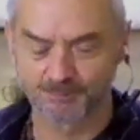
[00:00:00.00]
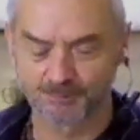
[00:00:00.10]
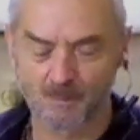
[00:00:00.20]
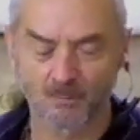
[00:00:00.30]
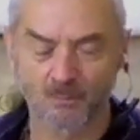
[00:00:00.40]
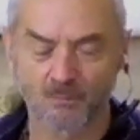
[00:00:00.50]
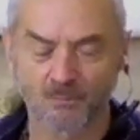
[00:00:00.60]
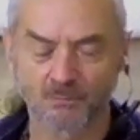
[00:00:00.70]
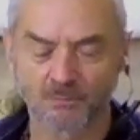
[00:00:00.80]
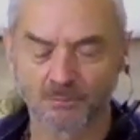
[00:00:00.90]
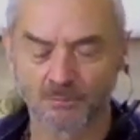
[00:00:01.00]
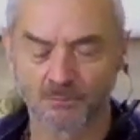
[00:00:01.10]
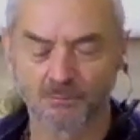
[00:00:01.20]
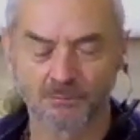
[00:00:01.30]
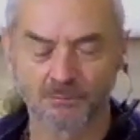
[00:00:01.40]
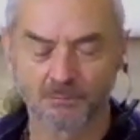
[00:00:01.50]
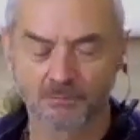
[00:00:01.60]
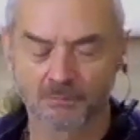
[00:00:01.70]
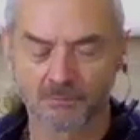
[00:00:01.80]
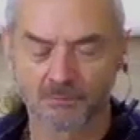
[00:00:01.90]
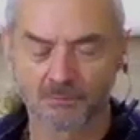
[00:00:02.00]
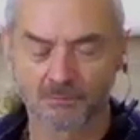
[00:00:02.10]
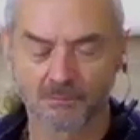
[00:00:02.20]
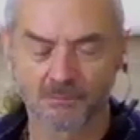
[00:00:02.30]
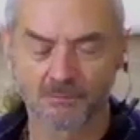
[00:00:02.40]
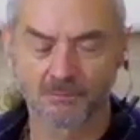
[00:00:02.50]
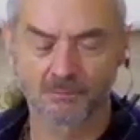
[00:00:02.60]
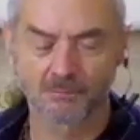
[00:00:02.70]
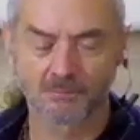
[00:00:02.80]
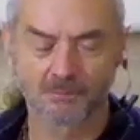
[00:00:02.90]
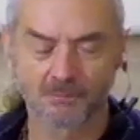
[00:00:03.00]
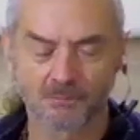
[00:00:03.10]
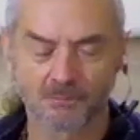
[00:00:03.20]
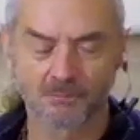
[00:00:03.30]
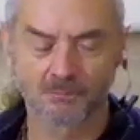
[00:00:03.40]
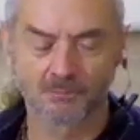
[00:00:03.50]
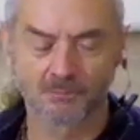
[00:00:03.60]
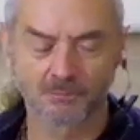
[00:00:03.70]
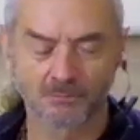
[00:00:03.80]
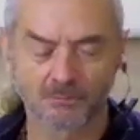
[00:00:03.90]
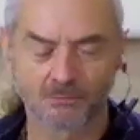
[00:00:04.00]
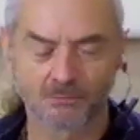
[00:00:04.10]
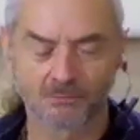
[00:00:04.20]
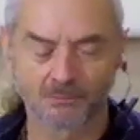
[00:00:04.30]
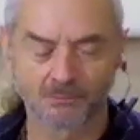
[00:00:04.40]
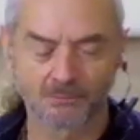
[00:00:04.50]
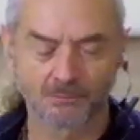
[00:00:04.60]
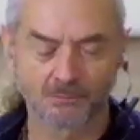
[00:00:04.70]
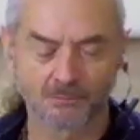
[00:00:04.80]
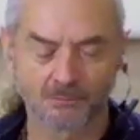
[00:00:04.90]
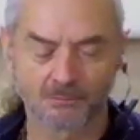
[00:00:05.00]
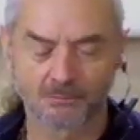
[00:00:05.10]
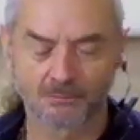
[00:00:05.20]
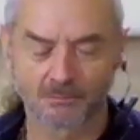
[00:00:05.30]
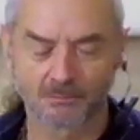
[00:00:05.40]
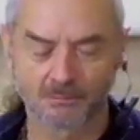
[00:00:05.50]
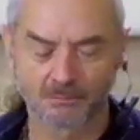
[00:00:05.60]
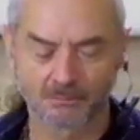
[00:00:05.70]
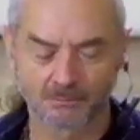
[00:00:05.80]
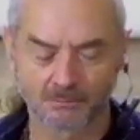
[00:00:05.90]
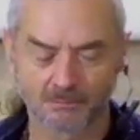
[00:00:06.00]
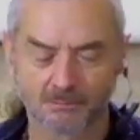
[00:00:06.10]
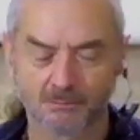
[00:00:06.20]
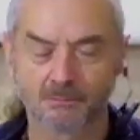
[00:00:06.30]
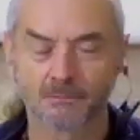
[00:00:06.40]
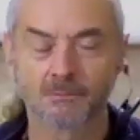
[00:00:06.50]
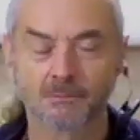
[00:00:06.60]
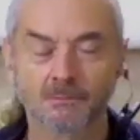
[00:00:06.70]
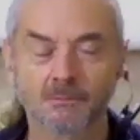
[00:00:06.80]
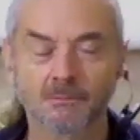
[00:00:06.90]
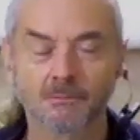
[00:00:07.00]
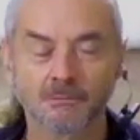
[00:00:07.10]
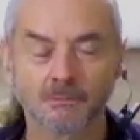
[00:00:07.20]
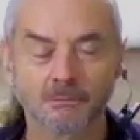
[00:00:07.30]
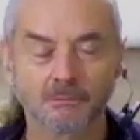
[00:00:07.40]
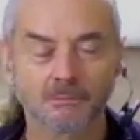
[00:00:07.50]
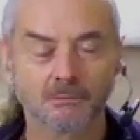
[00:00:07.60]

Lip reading: Nothing is said.